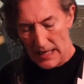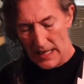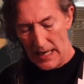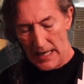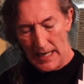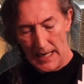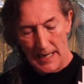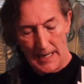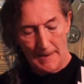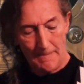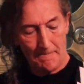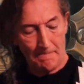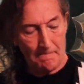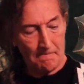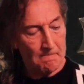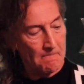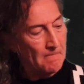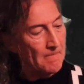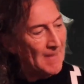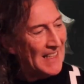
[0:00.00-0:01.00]

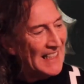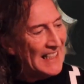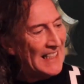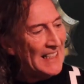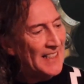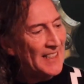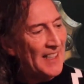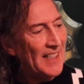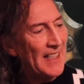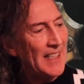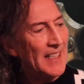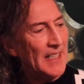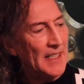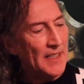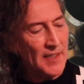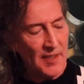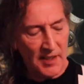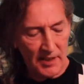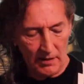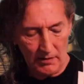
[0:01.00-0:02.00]
It
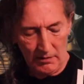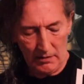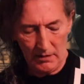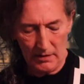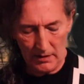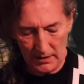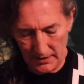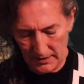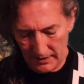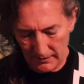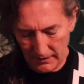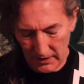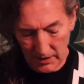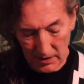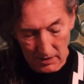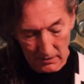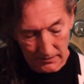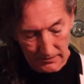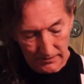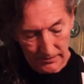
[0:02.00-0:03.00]
is, let's have this
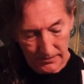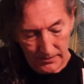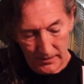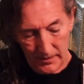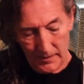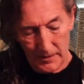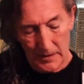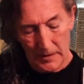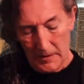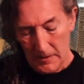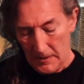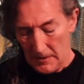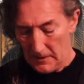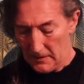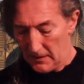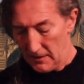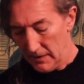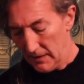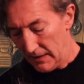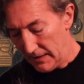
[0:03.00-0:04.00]
off.
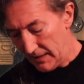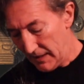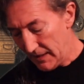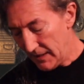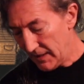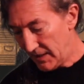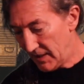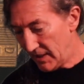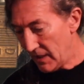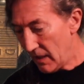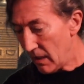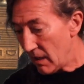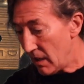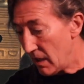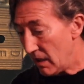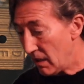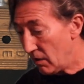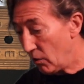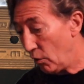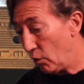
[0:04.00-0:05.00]
It is
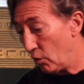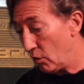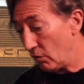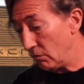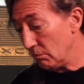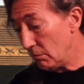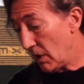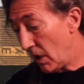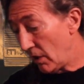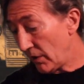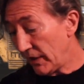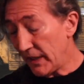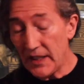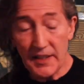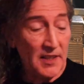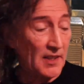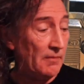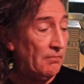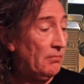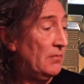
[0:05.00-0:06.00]
all mahogany.
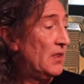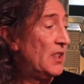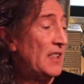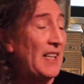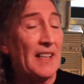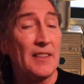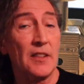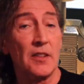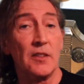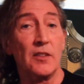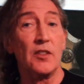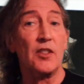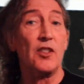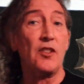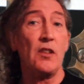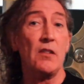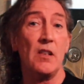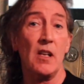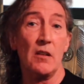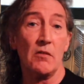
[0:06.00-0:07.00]
It's a standard
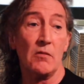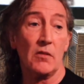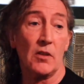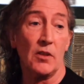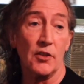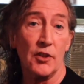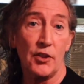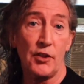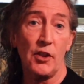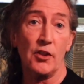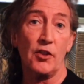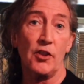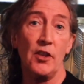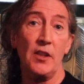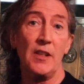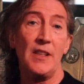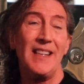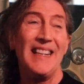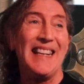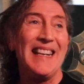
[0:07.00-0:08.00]
studio
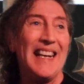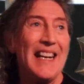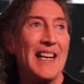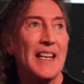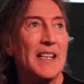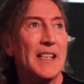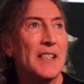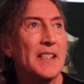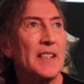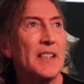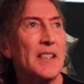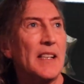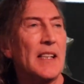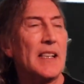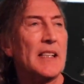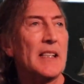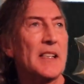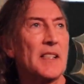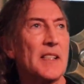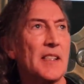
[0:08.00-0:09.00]
construction, and
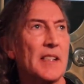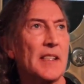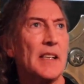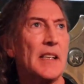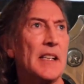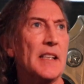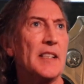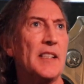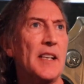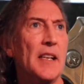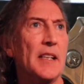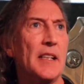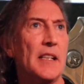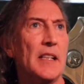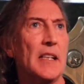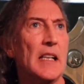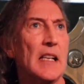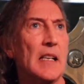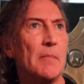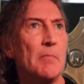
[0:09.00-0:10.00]
as I said,
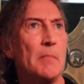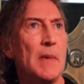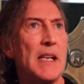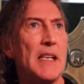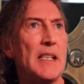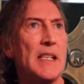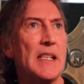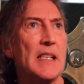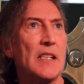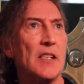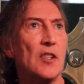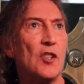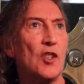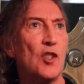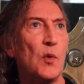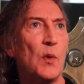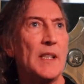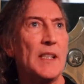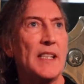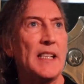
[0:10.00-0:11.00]
made in
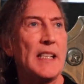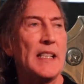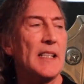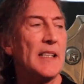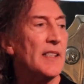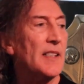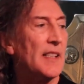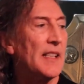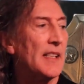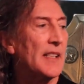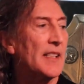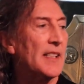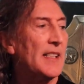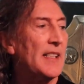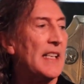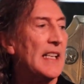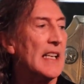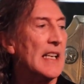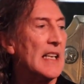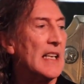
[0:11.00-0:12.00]

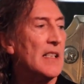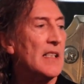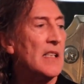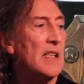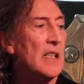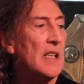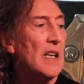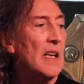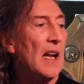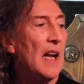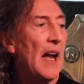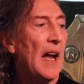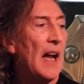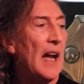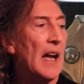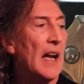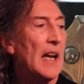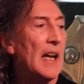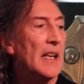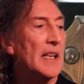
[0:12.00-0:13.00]
2016,
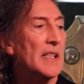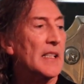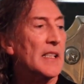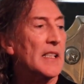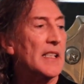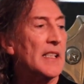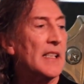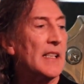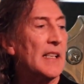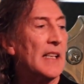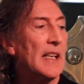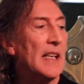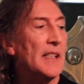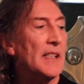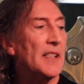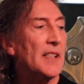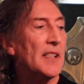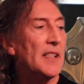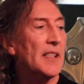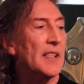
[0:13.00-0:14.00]
and
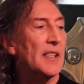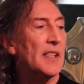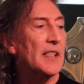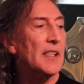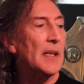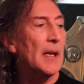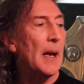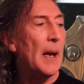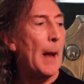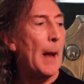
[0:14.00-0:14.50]
it's